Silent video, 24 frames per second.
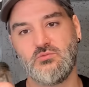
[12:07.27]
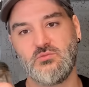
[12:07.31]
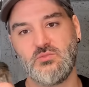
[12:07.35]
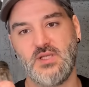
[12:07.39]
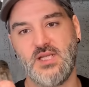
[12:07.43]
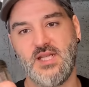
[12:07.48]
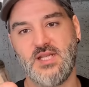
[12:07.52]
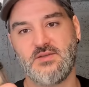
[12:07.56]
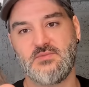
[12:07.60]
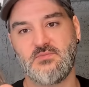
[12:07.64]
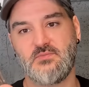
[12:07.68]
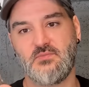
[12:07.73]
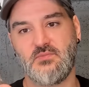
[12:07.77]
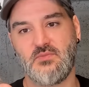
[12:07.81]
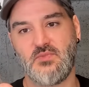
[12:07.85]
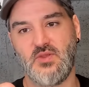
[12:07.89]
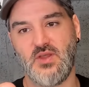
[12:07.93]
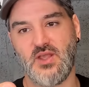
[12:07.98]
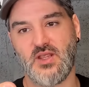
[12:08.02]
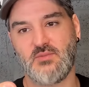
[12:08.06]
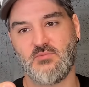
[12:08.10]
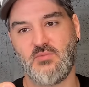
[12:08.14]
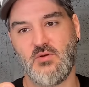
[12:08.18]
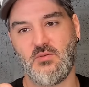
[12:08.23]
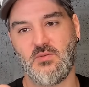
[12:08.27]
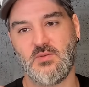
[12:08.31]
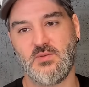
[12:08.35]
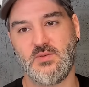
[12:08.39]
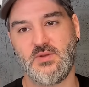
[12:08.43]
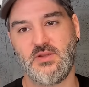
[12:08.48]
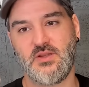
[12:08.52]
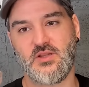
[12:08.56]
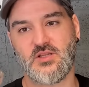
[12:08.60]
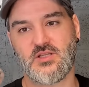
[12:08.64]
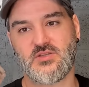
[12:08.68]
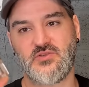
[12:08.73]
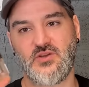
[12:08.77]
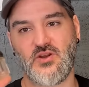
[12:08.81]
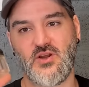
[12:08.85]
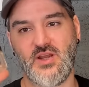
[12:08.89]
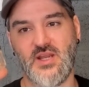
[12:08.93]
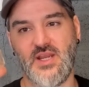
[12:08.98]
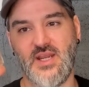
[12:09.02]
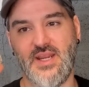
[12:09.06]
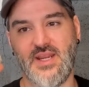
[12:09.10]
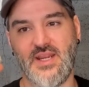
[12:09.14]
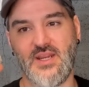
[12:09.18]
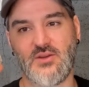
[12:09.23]
lid thing, probably used for like
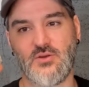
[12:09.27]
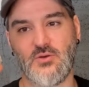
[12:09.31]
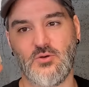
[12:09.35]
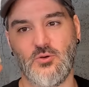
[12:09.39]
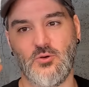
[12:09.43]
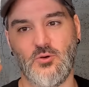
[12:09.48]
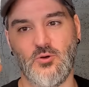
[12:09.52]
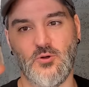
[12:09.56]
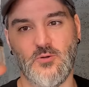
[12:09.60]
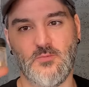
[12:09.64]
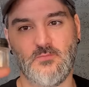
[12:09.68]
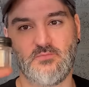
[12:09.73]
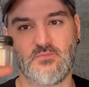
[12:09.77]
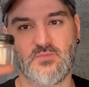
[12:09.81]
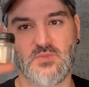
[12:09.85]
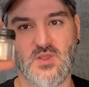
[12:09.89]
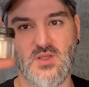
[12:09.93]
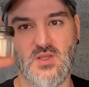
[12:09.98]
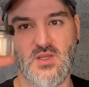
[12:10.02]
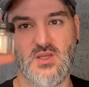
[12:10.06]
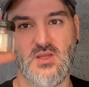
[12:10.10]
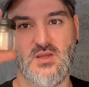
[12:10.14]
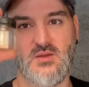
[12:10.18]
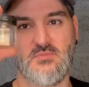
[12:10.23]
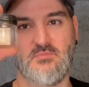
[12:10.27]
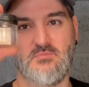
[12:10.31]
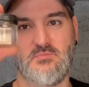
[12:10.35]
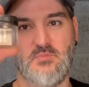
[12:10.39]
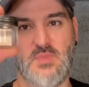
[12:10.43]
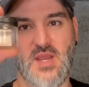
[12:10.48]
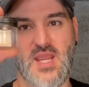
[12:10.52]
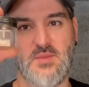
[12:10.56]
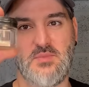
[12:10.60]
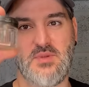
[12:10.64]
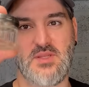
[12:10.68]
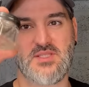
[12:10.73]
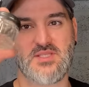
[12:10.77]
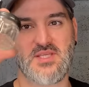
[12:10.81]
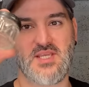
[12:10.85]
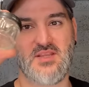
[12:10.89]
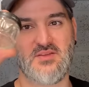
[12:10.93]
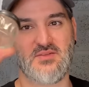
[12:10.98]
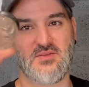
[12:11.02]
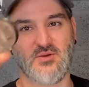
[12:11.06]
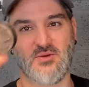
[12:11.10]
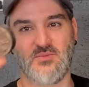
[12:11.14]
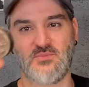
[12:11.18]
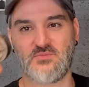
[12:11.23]
ink or baby
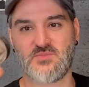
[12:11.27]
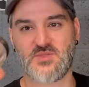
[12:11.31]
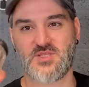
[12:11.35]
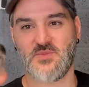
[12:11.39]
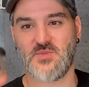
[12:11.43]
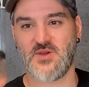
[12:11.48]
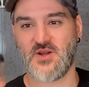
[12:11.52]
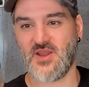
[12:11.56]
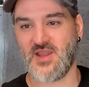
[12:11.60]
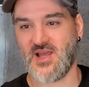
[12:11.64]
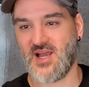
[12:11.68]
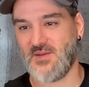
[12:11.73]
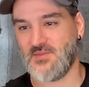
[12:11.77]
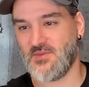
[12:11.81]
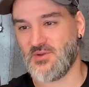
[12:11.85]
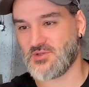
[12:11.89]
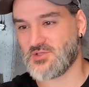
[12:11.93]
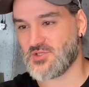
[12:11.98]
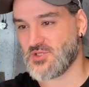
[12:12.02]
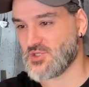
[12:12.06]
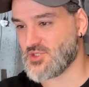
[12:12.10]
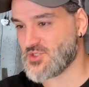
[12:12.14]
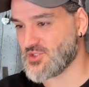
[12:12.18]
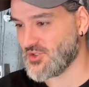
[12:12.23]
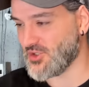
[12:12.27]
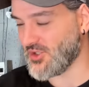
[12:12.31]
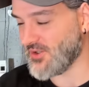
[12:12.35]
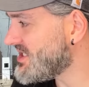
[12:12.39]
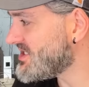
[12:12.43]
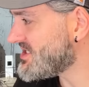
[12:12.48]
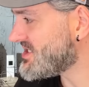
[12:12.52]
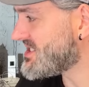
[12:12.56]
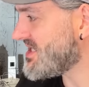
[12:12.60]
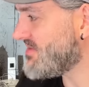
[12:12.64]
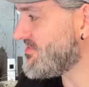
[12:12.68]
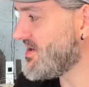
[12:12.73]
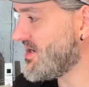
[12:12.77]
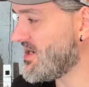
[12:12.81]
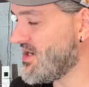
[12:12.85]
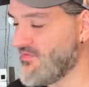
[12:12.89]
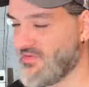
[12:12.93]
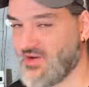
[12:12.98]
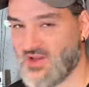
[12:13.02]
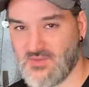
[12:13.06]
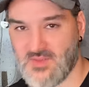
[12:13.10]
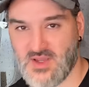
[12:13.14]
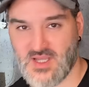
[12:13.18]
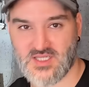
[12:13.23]
teeth or something like that, I'm not too sure. She sent me a
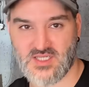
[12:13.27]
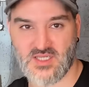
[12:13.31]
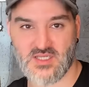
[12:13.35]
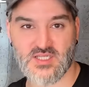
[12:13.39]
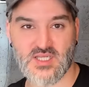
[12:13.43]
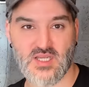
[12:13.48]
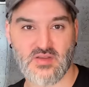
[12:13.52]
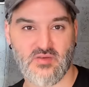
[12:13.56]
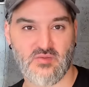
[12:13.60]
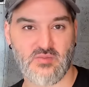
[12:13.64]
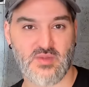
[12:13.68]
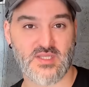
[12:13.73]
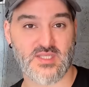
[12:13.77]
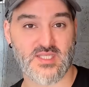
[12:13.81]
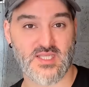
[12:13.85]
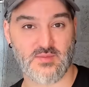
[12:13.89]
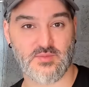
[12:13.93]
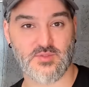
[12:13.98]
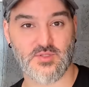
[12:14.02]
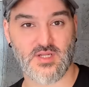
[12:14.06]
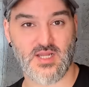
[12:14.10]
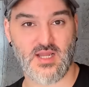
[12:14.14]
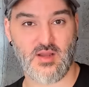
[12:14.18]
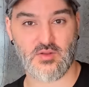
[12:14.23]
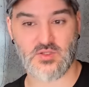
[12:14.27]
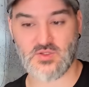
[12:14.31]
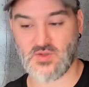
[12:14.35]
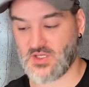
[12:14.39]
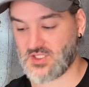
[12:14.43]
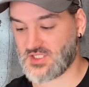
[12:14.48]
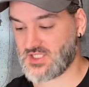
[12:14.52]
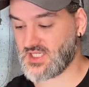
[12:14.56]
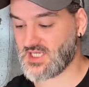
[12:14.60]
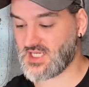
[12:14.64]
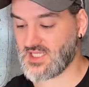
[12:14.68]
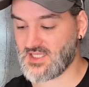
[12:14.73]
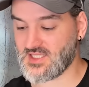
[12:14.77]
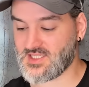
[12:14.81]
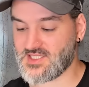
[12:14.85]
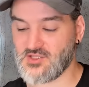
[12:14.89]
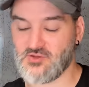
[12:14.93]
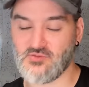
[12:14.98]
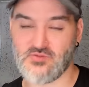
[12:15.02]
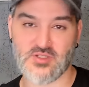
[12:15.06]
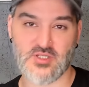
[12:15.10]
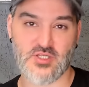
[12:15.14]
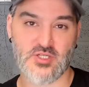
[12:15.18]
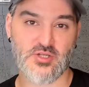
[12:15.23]
lovely message giving me tips on how to actually get the
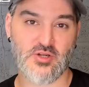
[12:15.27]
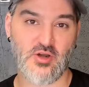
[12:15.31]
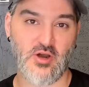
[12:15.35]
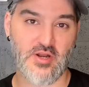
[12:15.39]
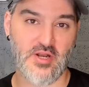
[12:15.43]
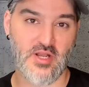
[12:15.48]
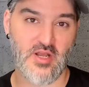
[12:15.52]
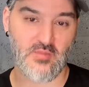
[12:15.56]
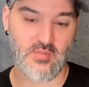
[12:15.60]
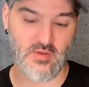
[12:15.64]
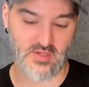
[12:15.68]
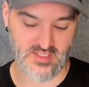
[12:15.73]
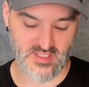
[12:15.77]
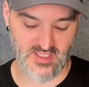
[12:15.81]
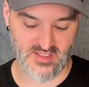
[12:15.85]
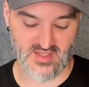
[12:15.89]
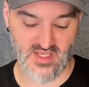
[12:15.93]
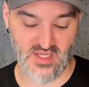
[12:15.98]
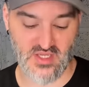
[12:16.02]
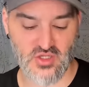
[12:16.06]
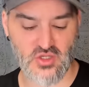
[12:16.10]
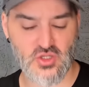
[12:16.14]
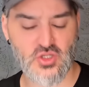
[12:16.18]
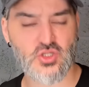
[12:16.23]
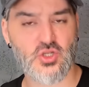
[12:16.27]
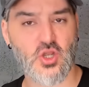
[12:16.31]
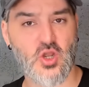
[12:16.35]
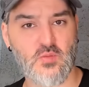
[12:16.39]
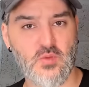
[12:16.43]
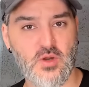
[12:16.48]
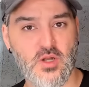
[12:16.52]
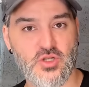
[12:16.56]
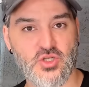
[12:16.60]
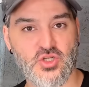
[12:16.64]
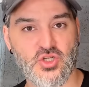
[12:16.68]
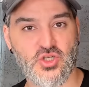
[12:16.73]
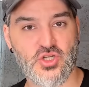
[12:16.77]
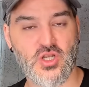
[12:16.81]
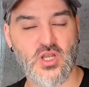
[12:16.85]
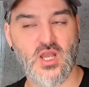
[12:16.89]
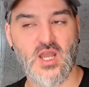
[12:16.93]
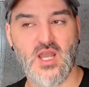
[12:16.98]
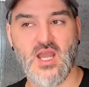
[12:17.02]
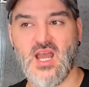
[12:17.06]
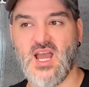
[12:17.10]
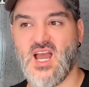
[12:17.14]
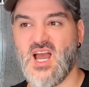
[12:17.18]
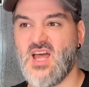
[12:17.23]
silver to shine up. I said, thank you so much.
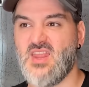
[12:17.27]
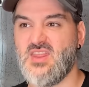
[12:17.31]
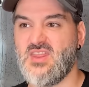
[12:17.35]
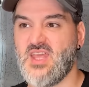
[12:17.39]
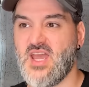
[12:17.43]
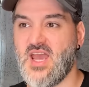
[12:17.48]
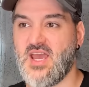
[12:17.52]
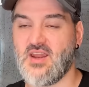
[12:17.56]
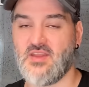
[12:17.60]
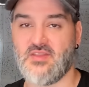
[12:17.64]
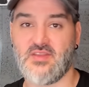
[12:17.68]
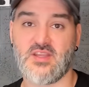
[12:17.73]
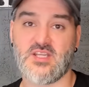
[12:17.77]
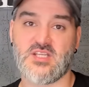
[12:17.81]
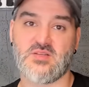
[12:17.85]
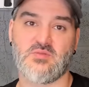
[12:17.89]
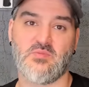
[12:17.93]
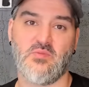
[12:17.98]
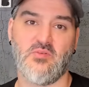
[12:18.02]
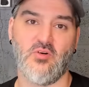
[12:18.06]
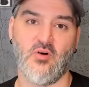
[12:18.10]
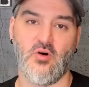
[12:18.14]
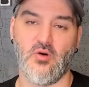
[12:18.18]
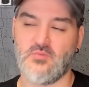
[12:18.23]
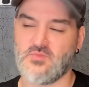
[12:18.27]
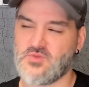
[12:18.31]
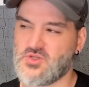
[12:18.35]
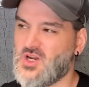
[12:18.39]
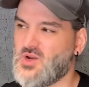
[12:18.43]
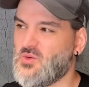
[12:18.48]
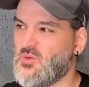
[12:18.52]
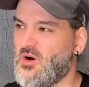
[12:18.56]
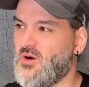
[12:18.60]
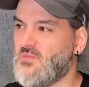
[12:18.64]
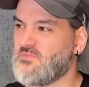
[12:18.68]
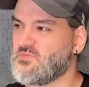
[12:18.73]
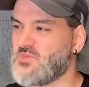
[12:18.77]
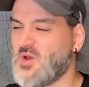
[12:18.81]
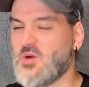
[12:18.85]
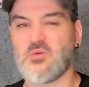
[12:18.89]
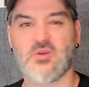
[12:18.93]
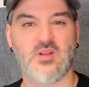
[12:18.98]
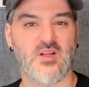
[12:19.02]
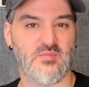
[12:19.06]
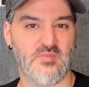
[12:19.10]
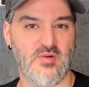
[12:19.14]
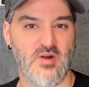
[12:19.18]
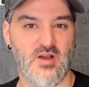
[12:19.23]
And then I think she thought, do you know what? I'm
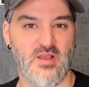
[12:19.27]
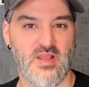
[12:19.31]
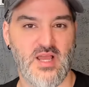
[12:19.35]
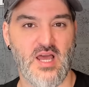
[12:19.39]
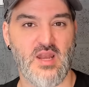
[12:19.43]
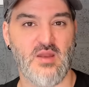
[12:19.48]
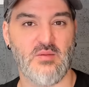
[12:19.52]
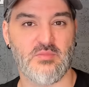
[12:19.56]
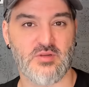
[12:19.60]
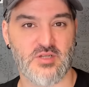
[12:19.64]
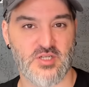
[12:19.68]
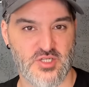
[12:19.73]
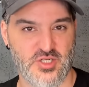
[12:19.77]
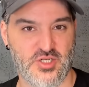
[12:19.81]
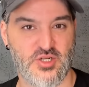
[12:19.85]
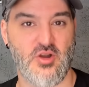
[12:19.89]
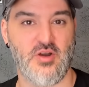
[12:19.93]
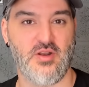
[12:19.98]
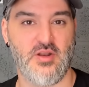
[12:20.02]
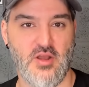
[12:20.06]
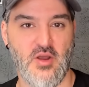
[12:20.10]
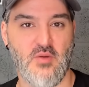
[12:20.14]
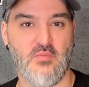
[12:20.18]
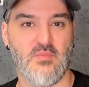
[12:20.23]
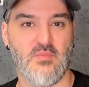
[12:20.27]
gonna buy that and I'm gonna shine it up